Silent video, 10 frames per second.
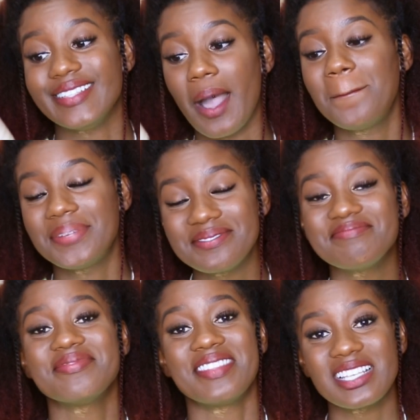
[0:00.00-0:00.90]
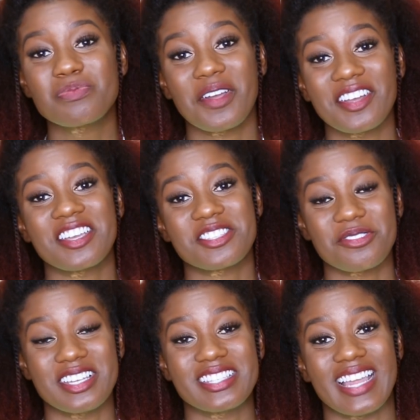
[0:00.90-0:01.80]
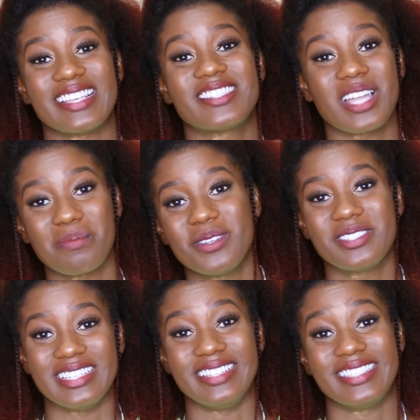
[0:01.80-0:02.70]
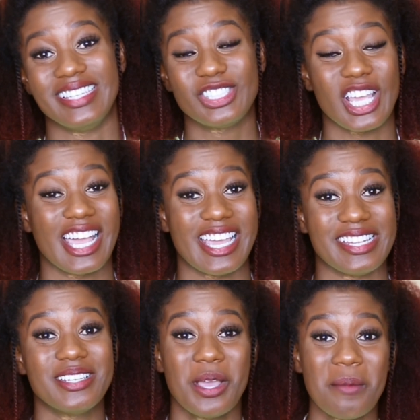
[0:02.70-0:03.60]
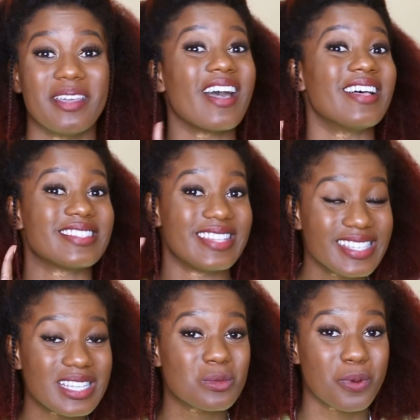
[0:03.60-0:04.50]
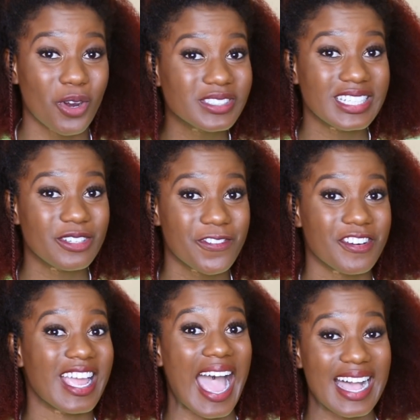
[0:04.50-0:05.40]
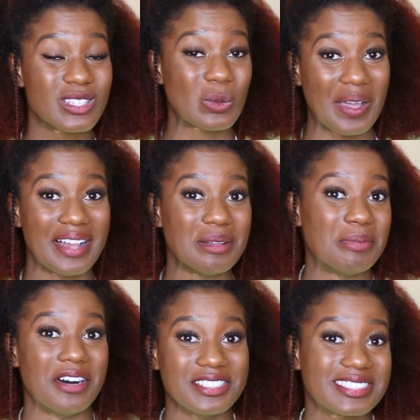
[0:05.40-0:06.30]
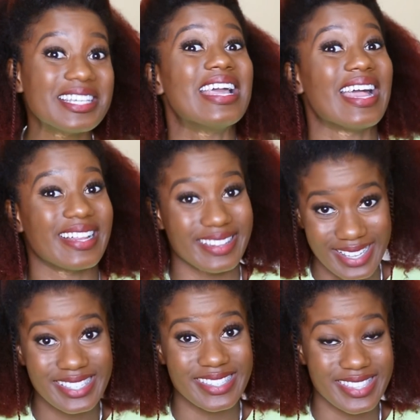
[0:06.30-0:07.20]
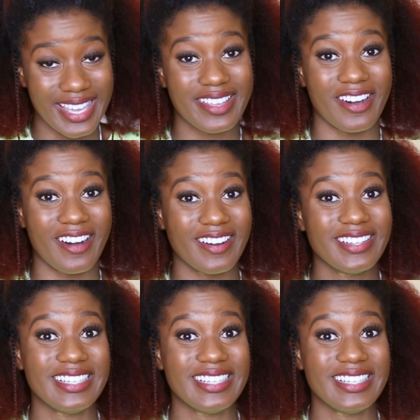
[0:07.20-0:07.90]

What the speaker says: yep. This product is the reason I stopped using the TGIN because this is protein free as well, but this is thicker.